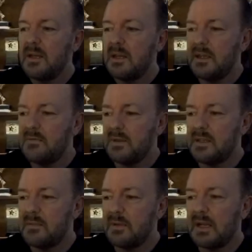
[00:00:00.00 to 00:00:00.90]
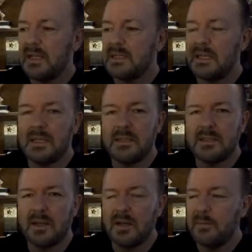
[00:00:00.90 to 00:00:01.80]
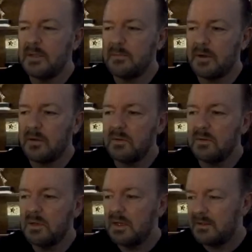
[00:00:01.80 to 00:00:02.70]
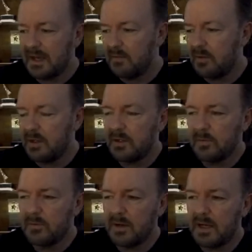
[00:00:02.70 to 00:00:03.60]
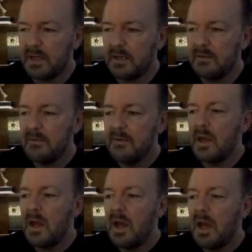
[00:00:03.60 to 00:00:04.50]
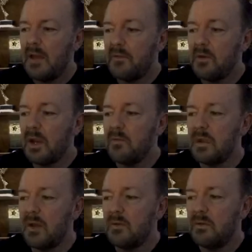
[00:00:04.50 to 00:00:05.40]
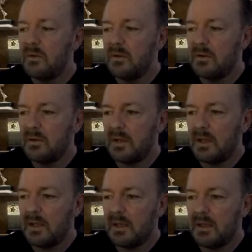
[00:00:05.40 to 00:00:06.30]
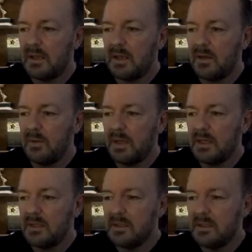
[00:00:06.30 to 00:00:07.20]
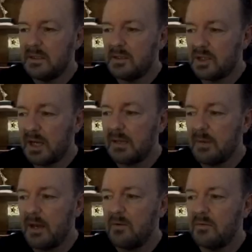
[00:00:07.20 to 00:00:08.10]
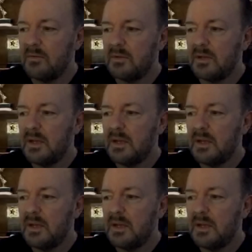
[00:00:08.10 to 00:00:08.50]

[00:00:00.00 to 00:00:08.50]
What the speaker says: He's written some classics, Time in a Bottle, That One, Operator. If you don't know who he is, check him out.